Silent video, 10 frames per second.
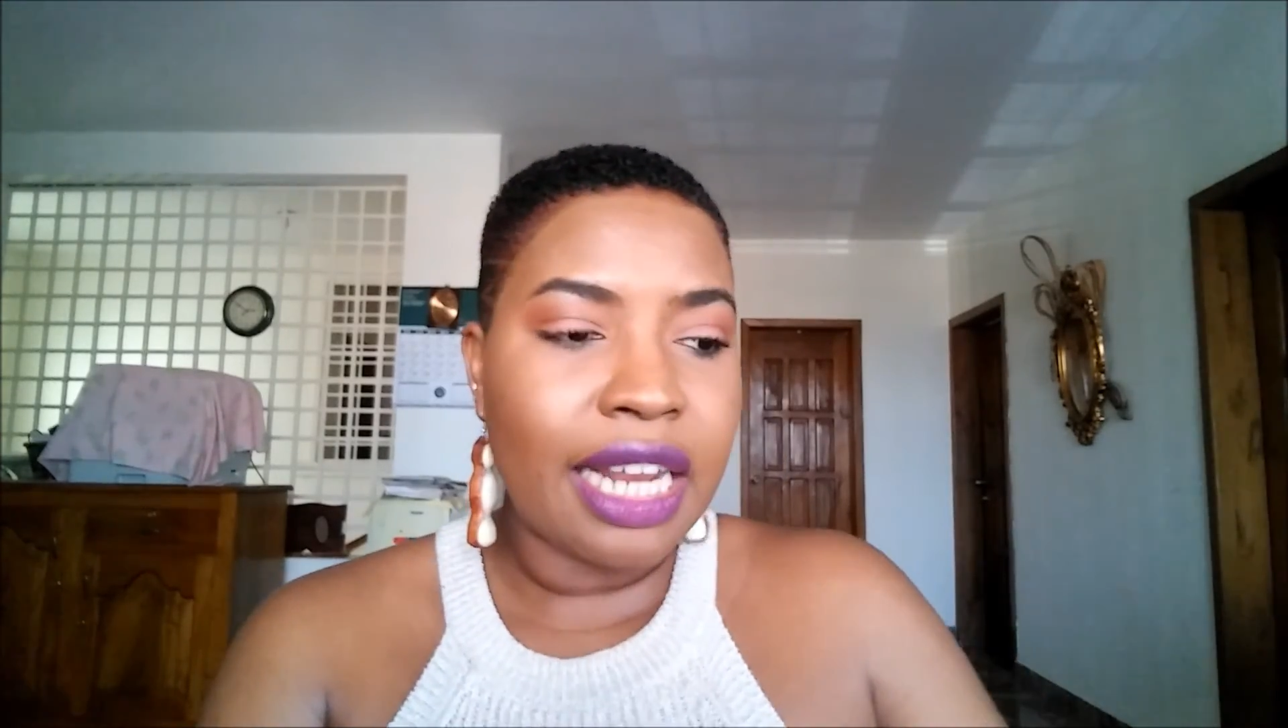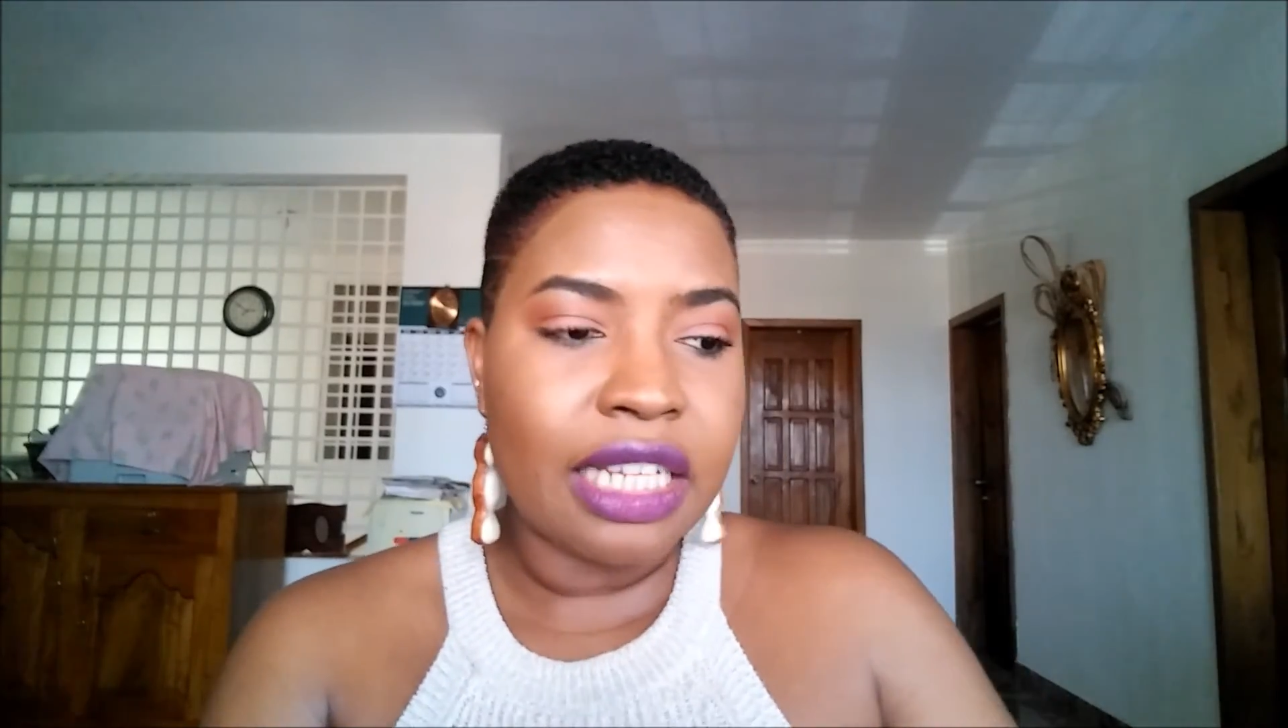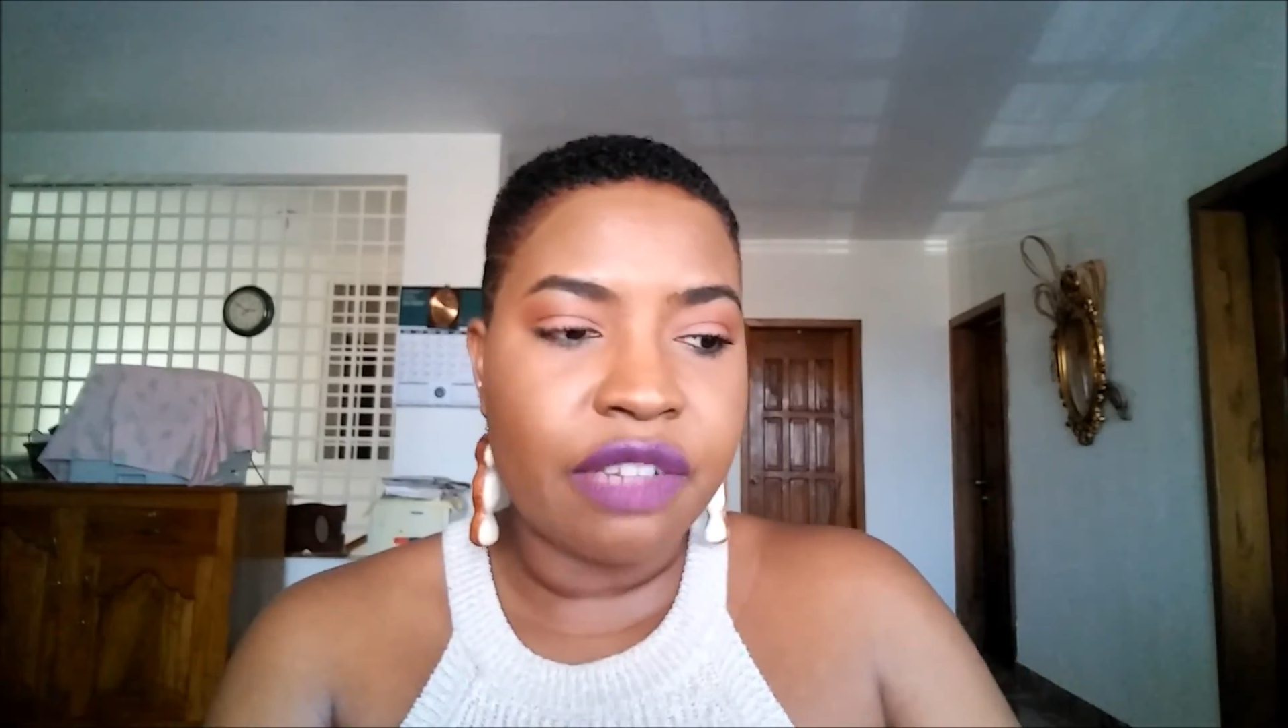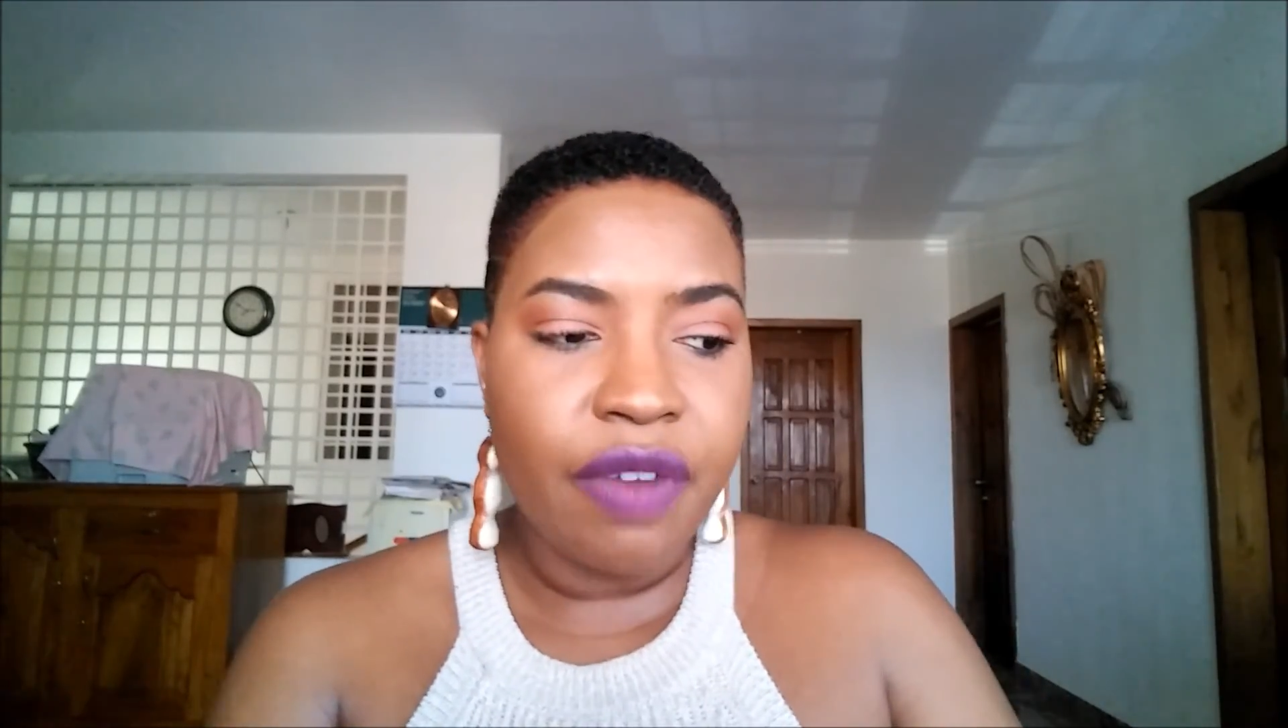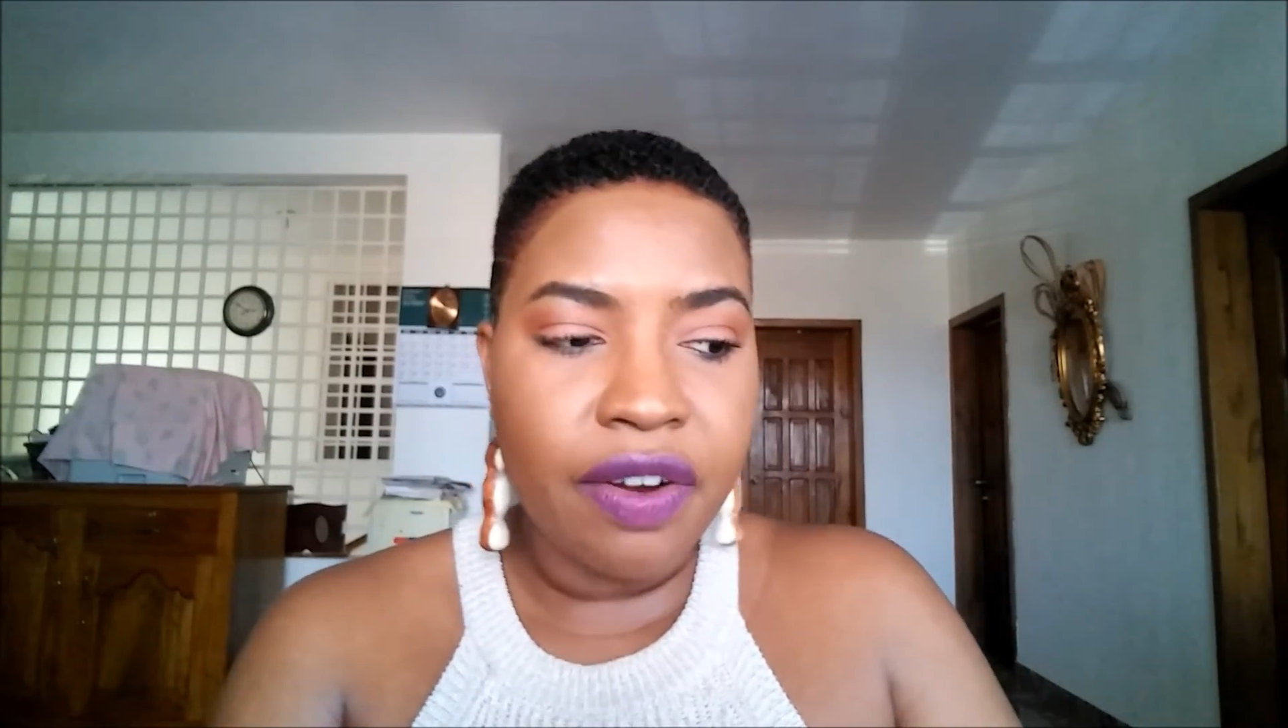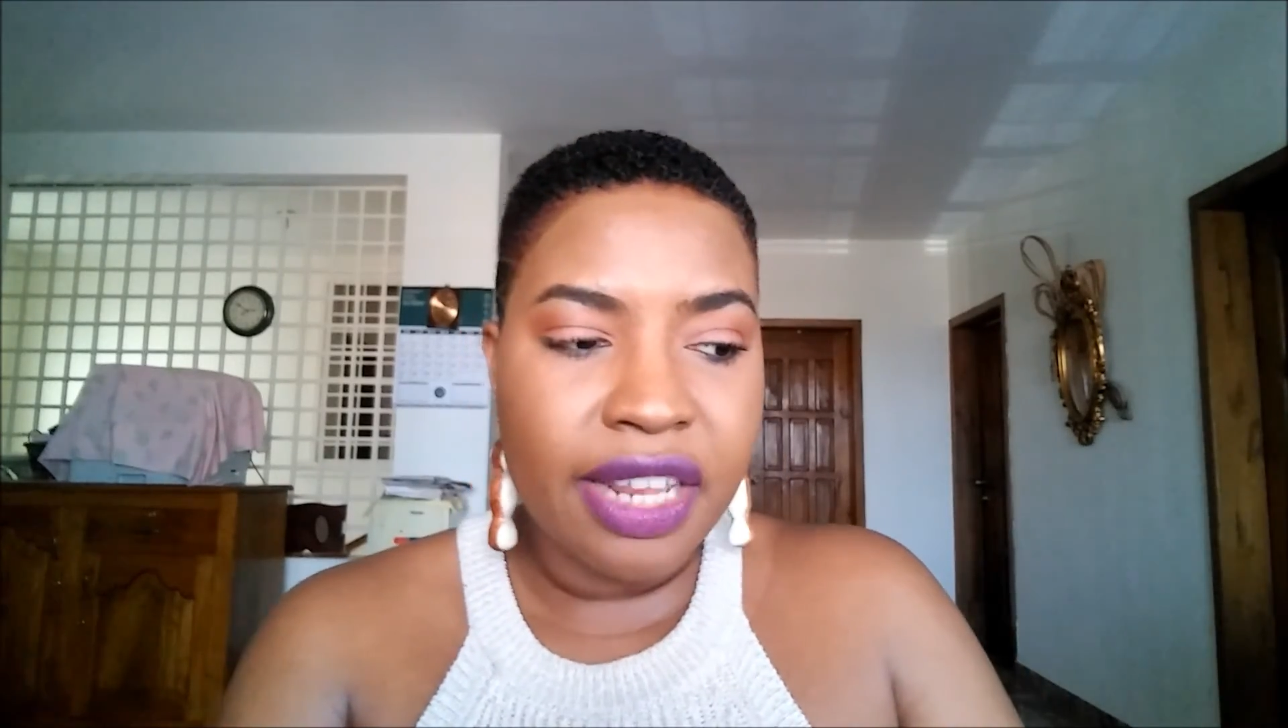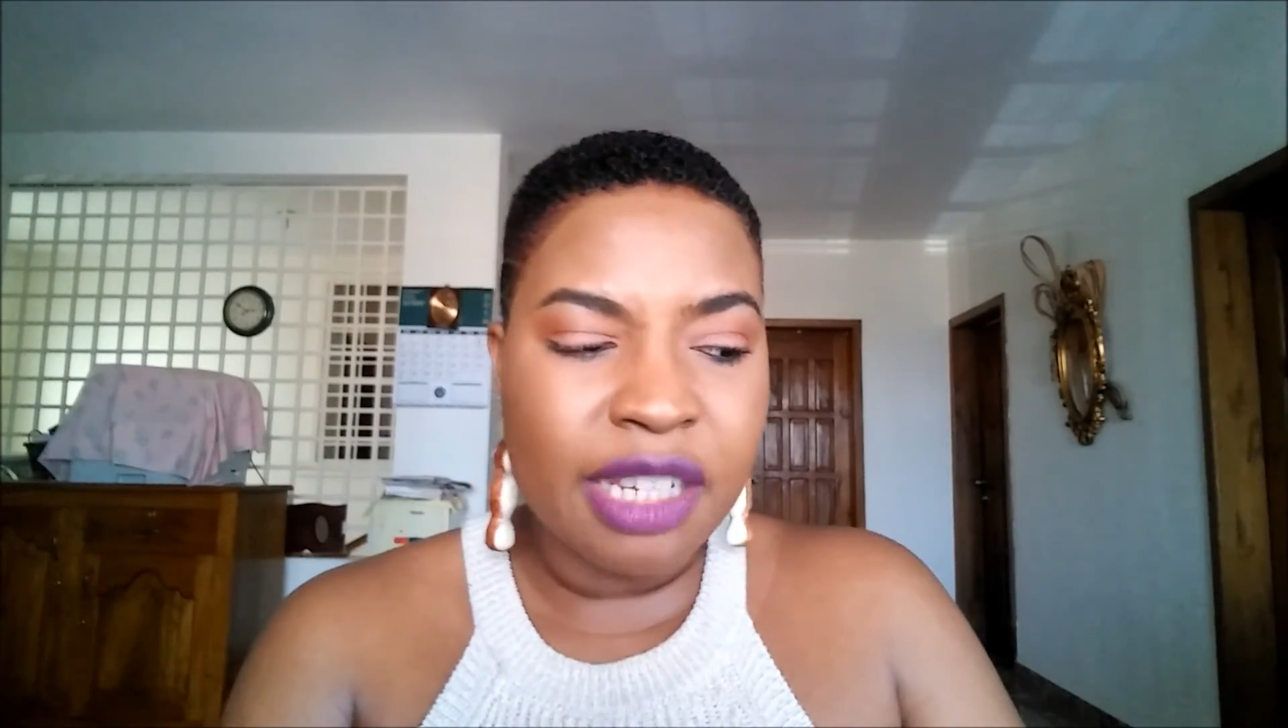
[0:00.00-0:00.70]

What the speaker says: that it's very